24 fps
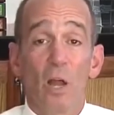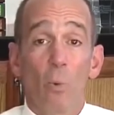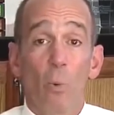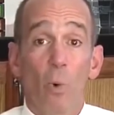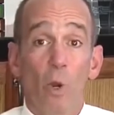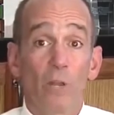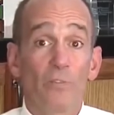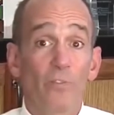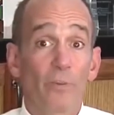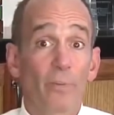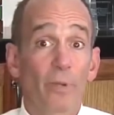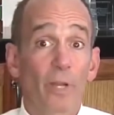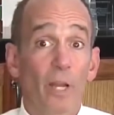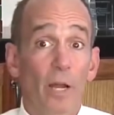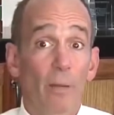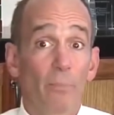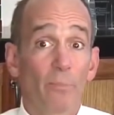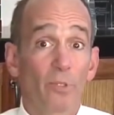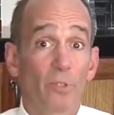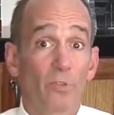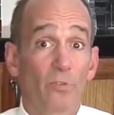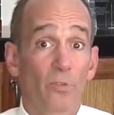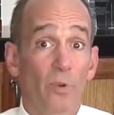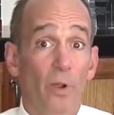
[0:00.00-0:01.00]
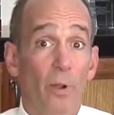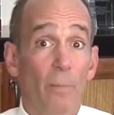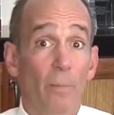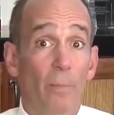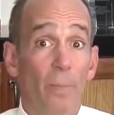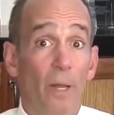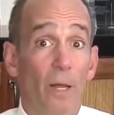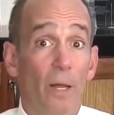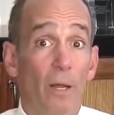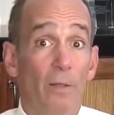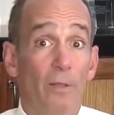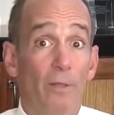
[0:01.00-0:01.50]
One of them comes
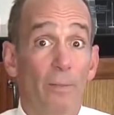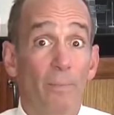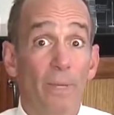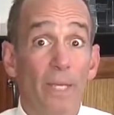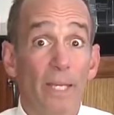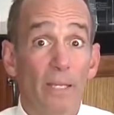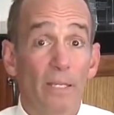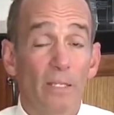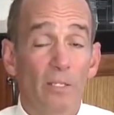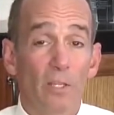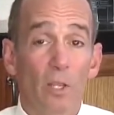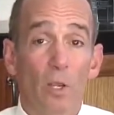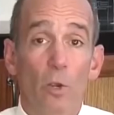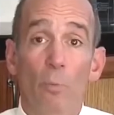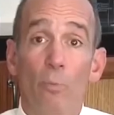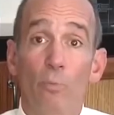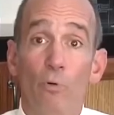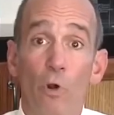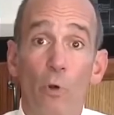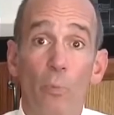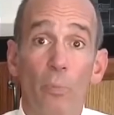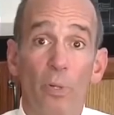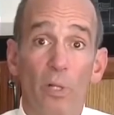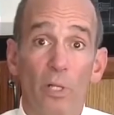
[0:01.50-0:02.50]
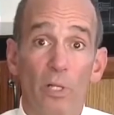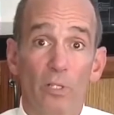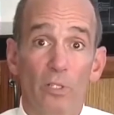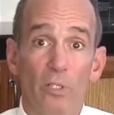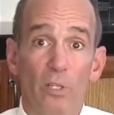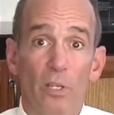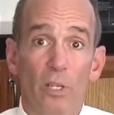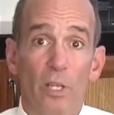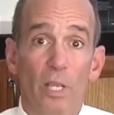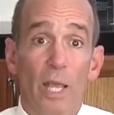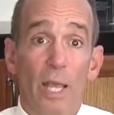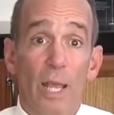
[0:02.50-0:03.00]
from the bees,
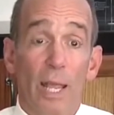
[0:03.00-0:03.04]
propolis.